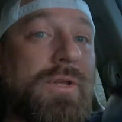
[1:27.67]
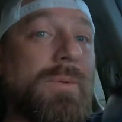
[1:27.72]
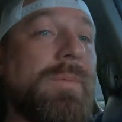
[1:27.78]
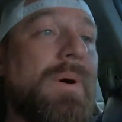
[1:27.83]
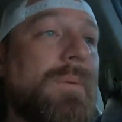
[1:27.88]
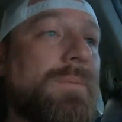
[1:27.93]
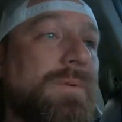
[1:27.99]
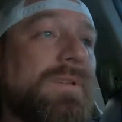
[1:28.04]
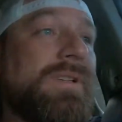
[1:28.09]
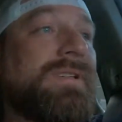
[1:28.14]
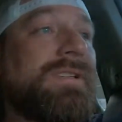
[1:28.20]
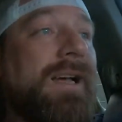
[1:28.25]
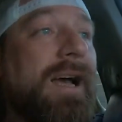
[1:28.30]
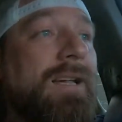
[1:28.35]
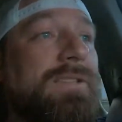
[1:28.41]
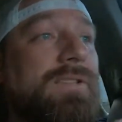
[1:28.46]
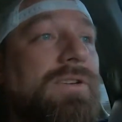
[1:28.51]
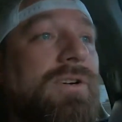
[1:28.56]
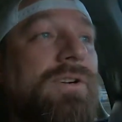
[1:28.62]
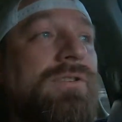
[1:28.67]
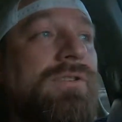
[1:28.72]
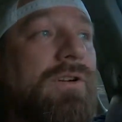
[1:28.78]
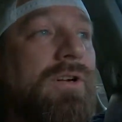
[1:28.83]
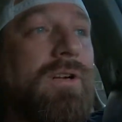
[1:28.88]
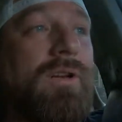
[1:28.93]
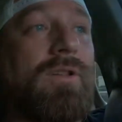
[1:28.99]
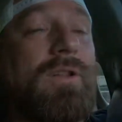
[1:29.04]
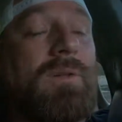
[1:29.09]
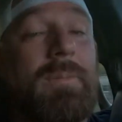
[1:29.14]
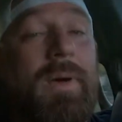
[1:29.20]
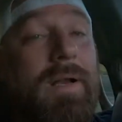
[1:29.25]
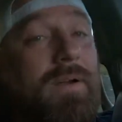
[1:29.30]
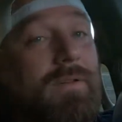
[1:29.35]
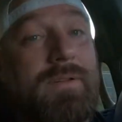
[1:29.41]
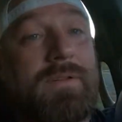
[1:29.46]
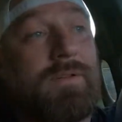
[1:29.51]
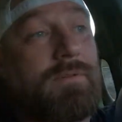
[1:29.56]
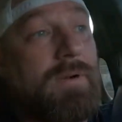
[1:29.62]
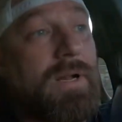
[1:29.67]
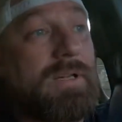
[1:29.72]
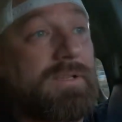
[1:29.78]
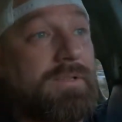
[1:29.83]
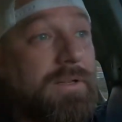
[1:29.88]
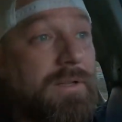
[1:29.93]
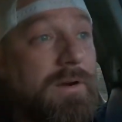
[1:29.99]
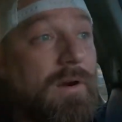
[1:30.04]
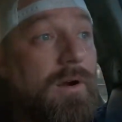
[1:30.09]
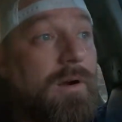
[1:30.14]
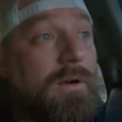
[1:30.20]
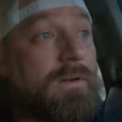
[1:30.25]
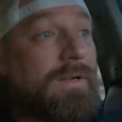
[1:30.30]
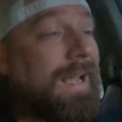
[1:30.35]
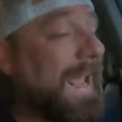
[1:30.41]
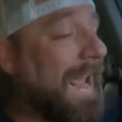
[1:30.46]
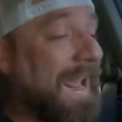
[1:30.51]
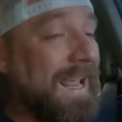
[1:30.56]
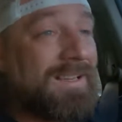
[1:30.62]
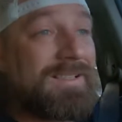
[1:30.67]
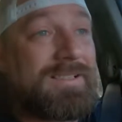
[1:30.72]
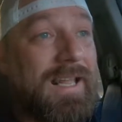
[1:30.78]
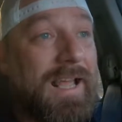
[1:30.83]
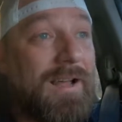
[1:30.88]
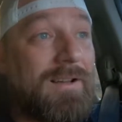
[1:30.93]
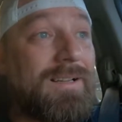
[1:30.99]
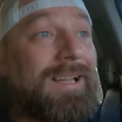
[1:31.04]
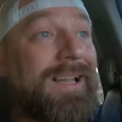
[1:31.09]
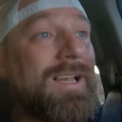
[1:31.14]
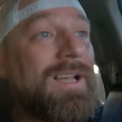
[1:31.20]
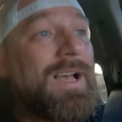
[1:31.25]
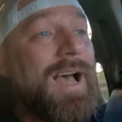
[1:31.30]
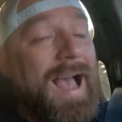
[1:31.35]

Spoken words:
the bumper, and the side skirts are going to look better than the rest of the car, hands down.